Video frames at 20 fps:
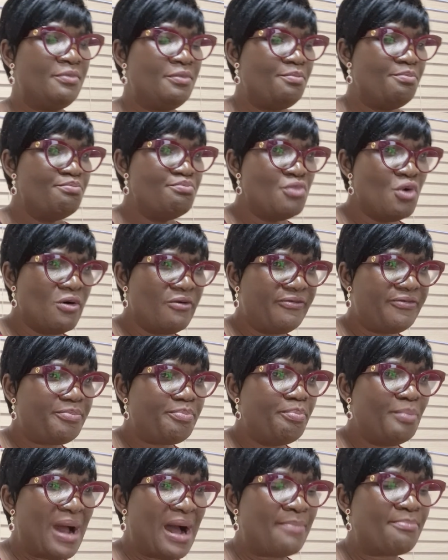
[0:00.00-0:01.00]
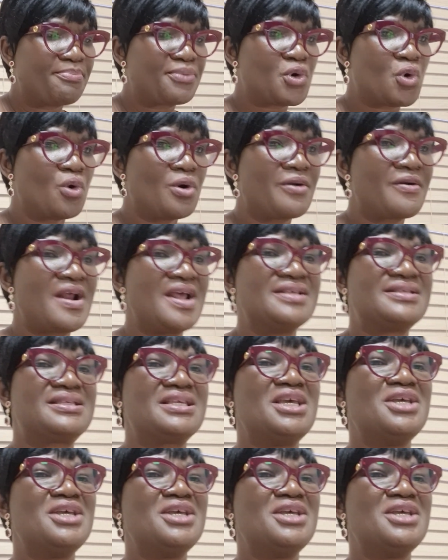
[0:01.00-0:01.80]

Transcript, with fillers: move and progress